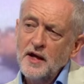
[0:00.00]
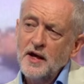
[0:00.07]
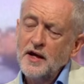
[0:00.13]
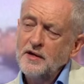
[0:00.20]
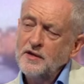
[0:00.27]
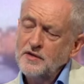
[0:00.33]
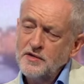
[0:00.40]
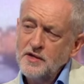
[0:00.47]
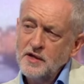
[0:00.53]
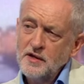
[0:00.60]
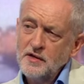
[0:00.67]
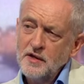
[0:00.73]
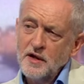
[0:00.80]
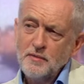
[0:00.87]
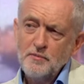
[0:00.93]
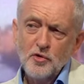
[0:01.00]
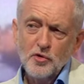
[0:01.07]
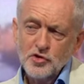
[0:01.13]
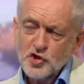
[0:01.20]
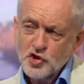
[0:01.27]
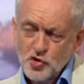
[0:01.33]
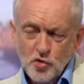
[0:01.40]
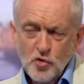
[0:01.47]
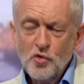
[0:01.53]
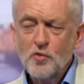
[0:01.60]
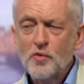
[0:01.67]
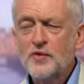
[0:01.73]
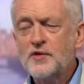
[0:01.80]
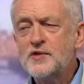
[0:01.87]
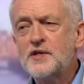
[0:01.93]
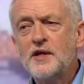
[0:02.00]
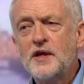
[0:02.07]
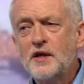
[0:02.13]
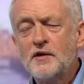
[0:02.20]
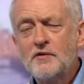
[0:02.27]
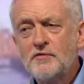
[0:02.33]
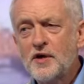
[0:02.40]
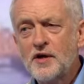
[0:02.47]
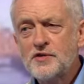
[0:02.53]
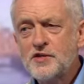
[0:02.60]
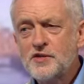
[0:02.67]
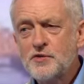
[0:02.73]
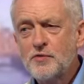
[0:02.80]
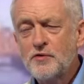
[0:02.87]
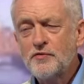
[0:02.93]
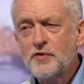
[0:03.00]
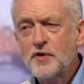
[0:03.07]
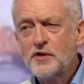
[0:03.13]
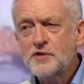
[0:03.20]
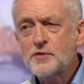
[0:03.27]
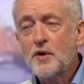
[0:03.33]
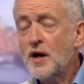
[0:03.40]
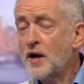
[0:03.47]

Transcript: And indeed, I'm not sure what this legal advice is referring to.